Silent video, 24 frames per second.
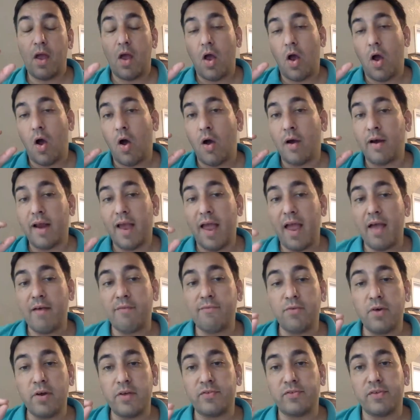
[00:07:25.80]
on
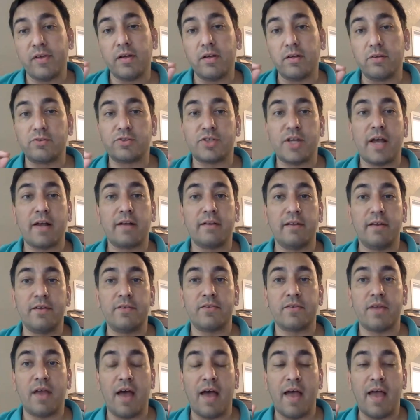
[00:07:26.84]
every single
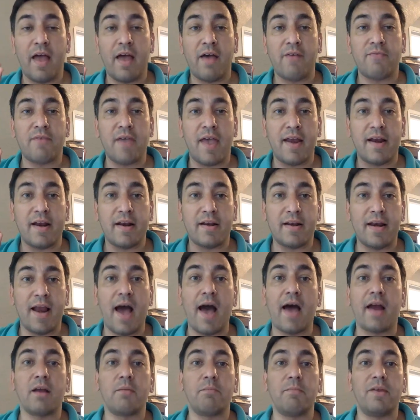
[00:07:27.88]
checklist, I have an
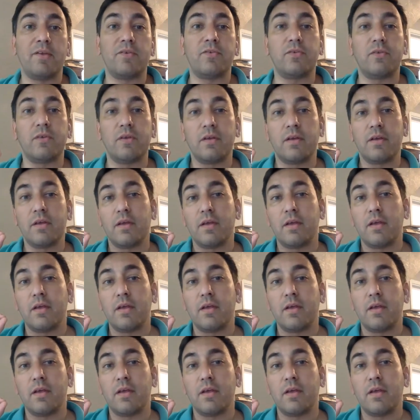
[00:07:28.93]
anonymous